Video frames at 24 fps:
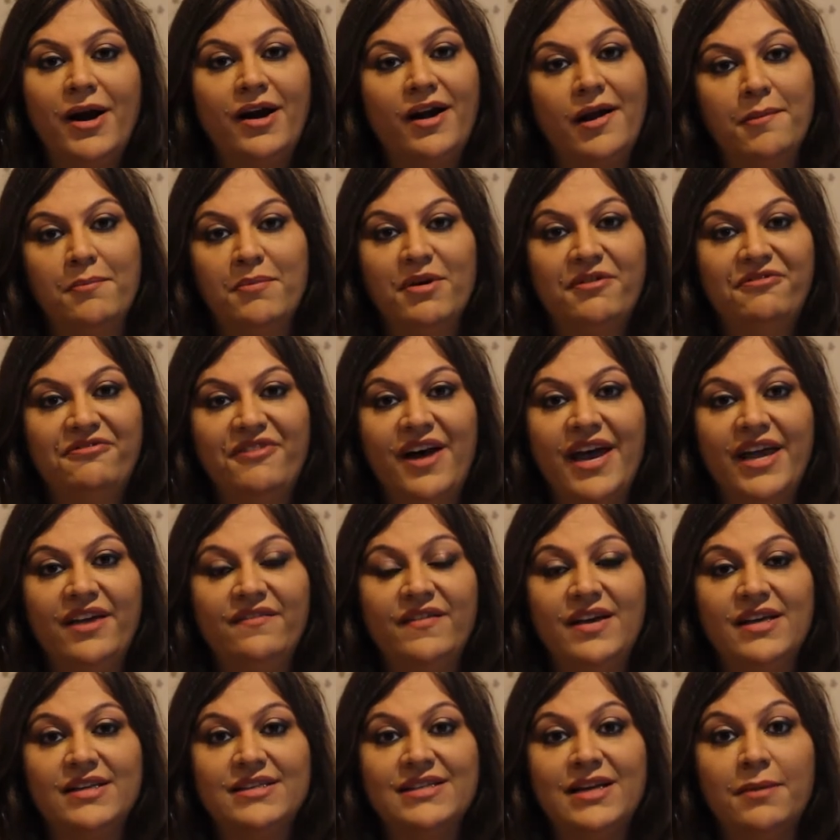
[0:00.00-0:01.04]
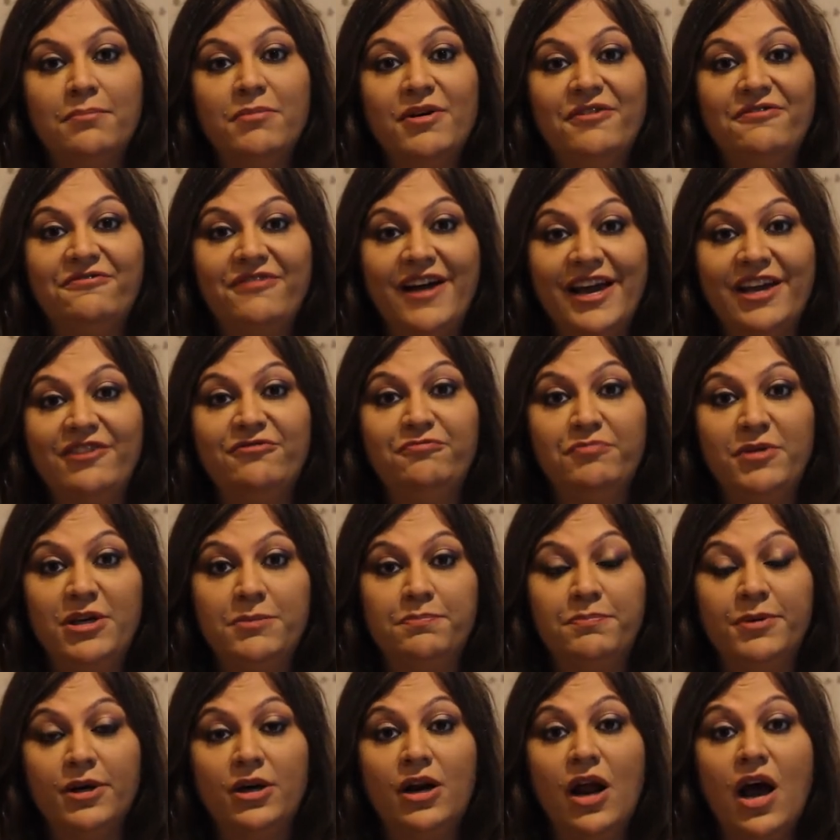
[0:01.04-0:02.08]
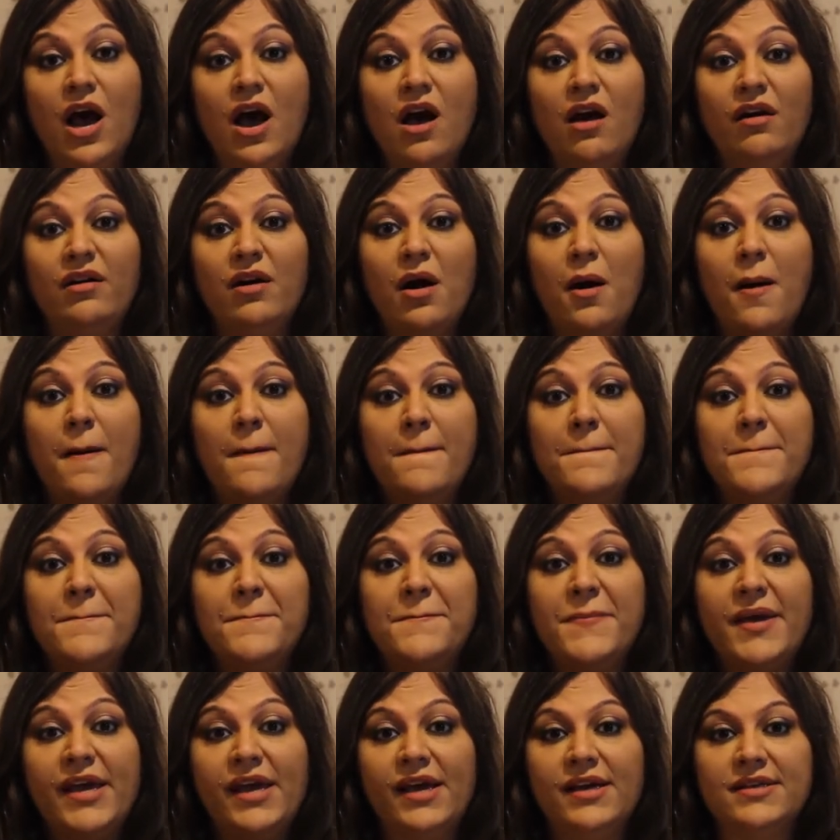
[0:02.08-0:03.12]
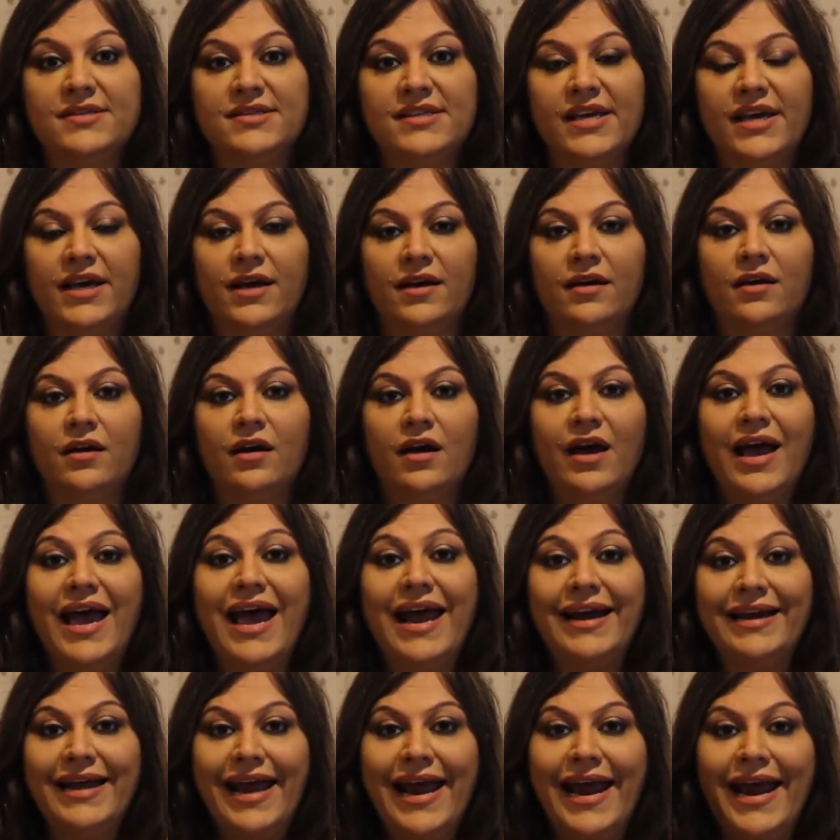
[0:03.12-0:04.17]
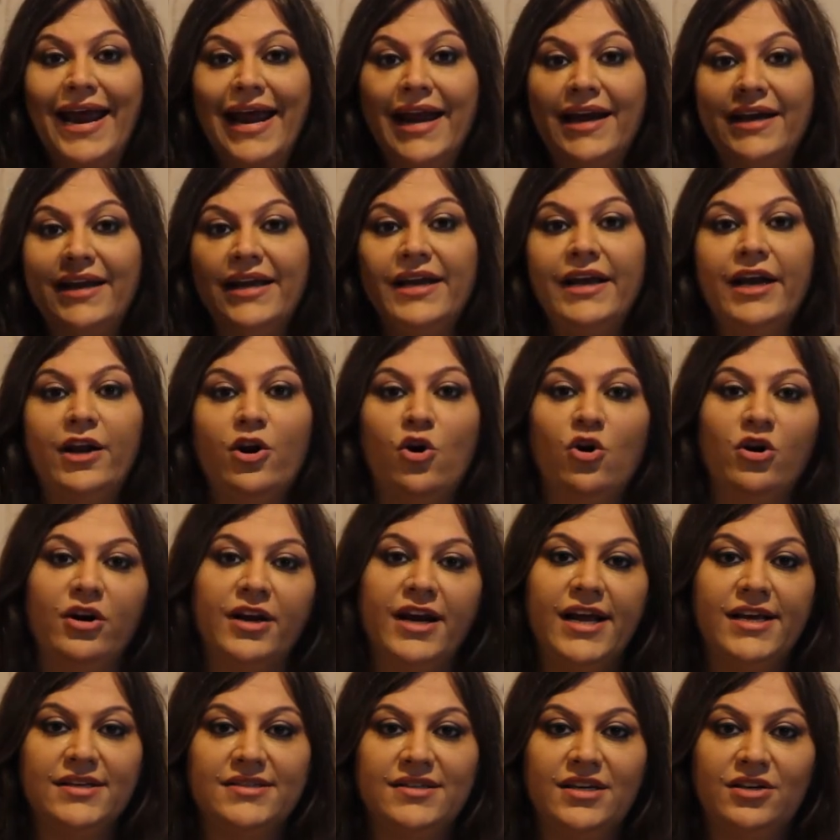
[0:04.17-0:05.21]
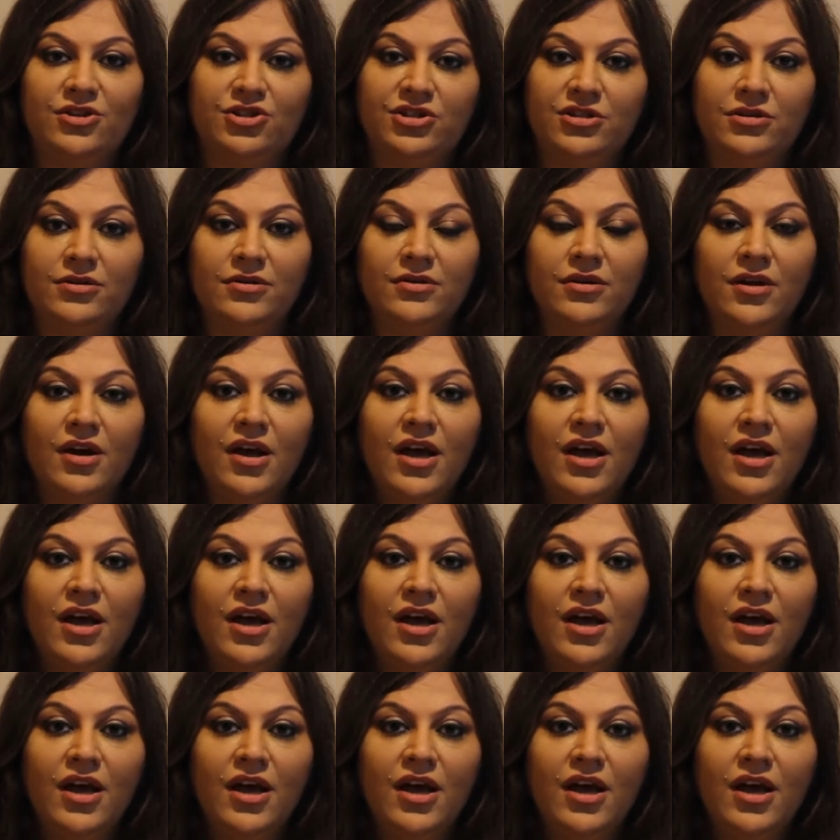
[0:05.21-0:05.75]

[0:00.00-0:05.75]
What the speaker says: number five is number five people are amazing at heading an organization.